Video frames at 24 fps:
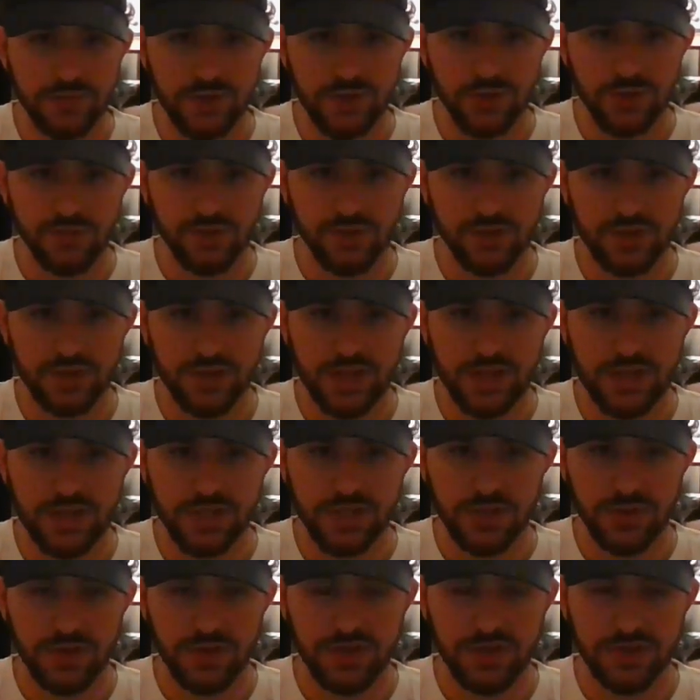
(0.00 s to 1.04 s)
which
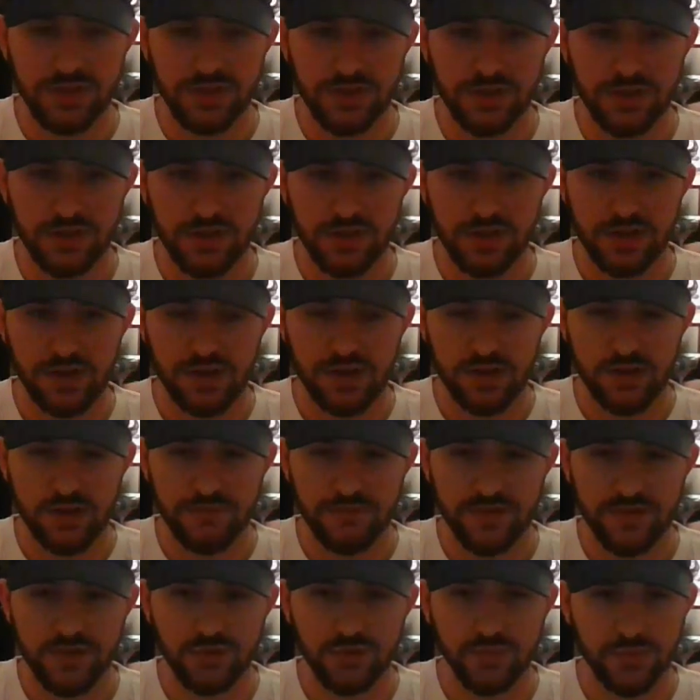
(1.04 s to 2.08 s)
leads to his
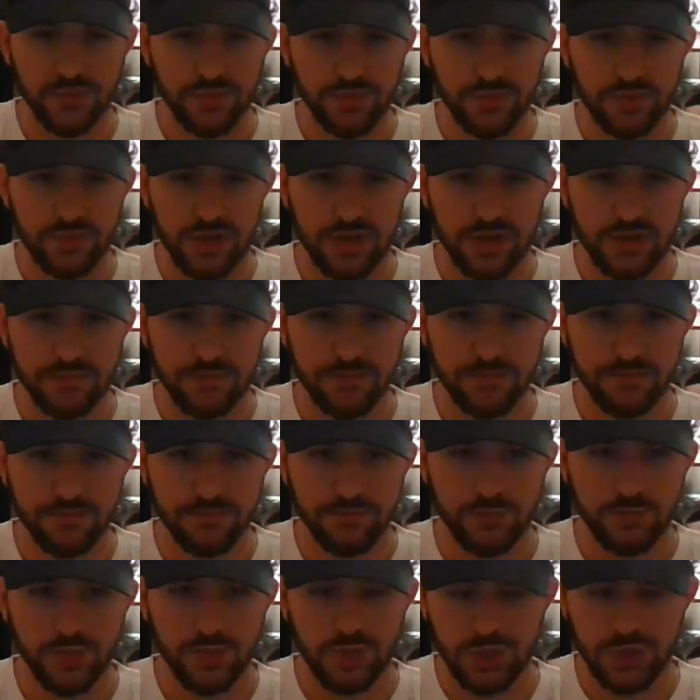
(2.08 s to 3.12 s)
eventual
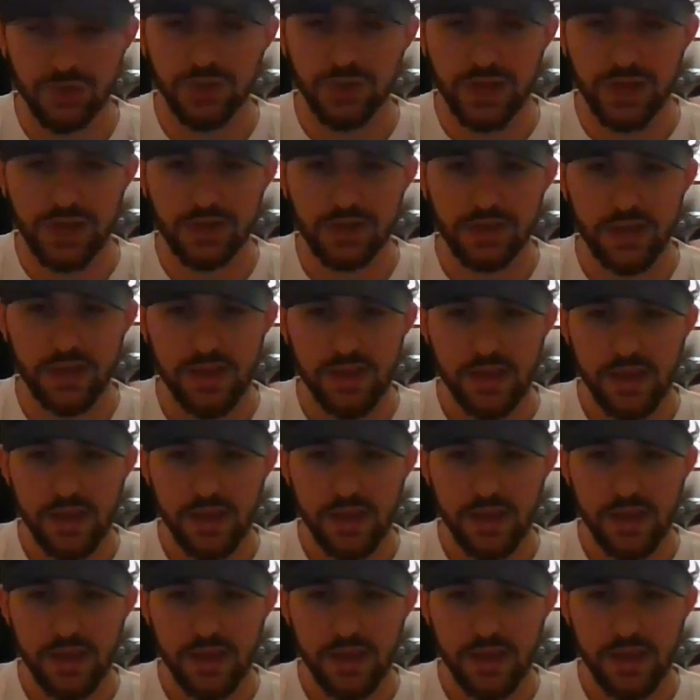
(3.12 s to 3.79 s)
shooting,